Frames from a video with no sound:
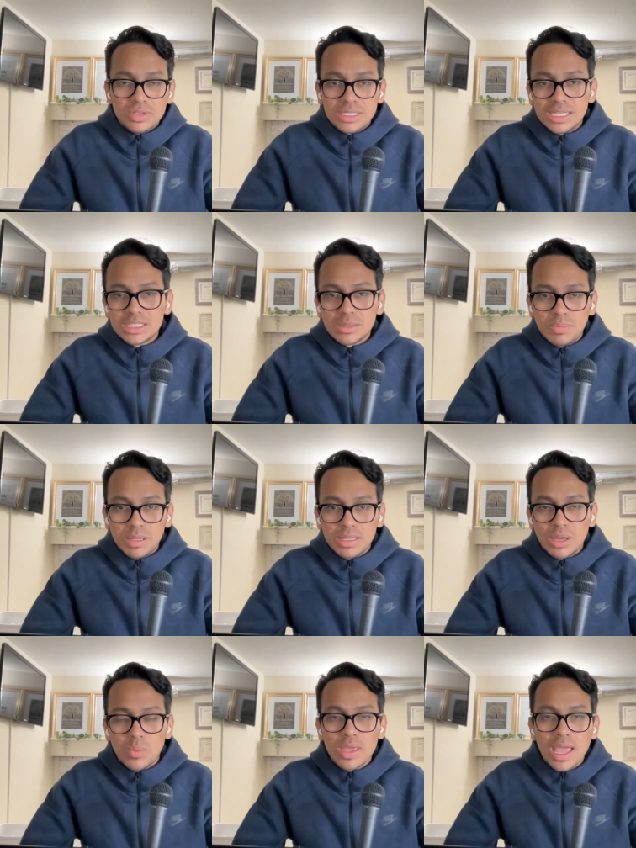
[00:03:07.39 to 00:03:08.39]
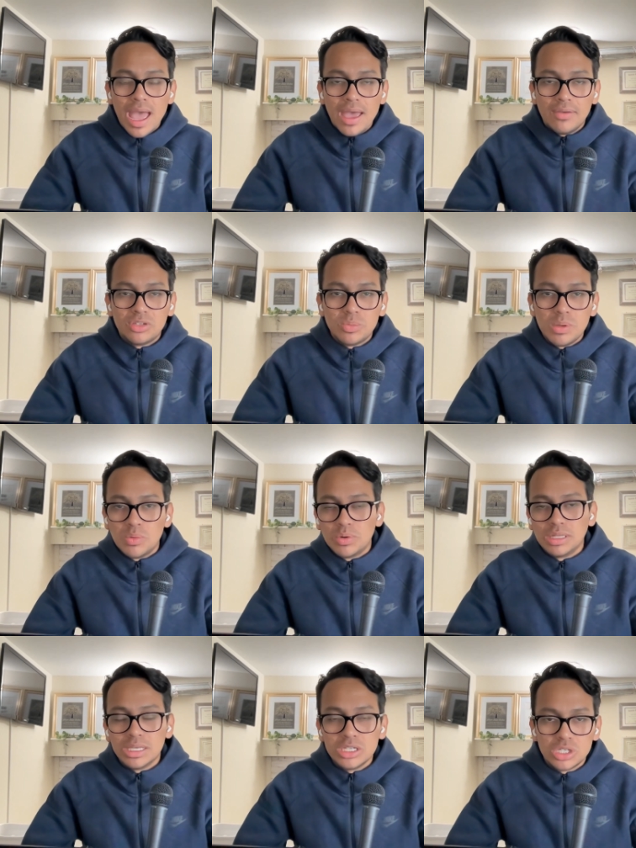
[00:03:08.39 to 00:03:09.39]
discipline that we have to be
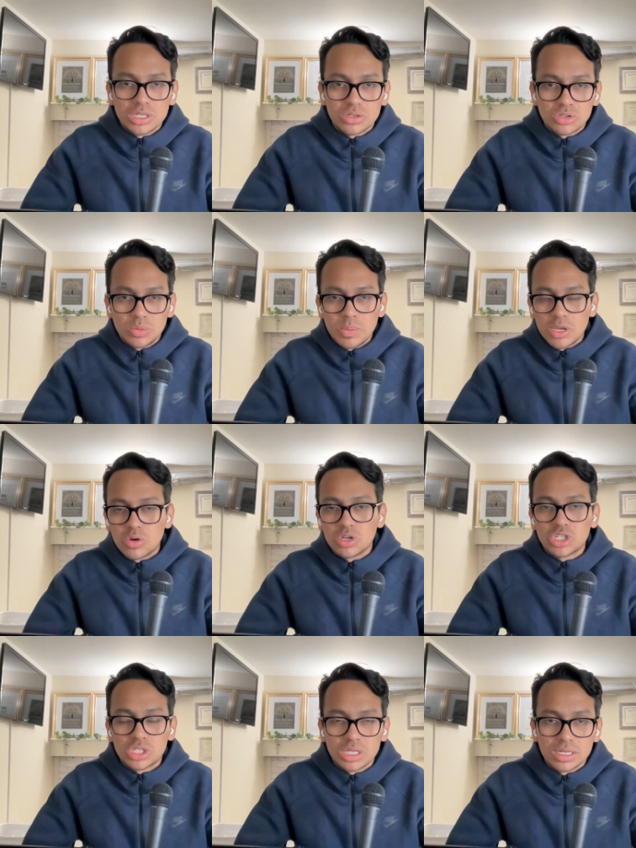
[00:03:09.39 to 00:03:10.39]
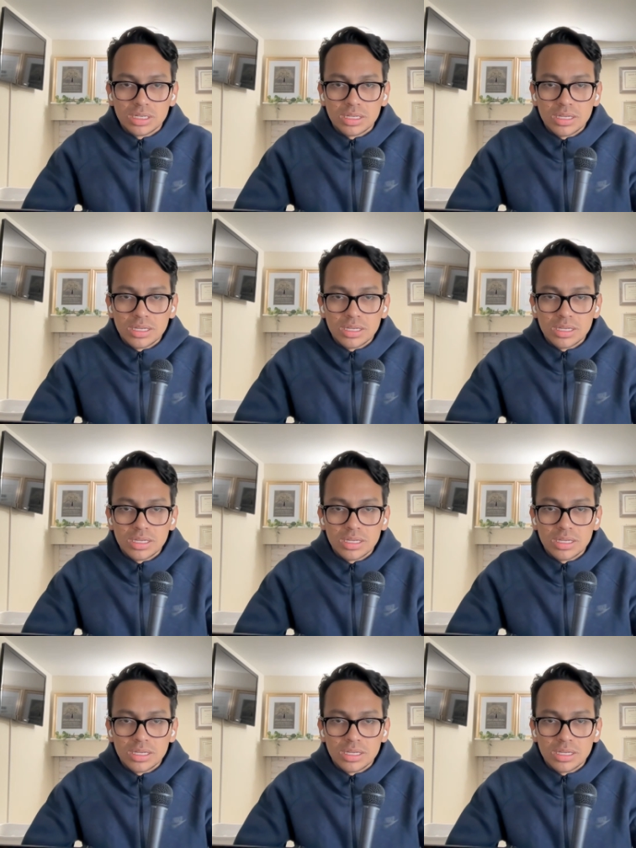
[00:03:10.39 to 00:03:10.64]
religious or to be Christian,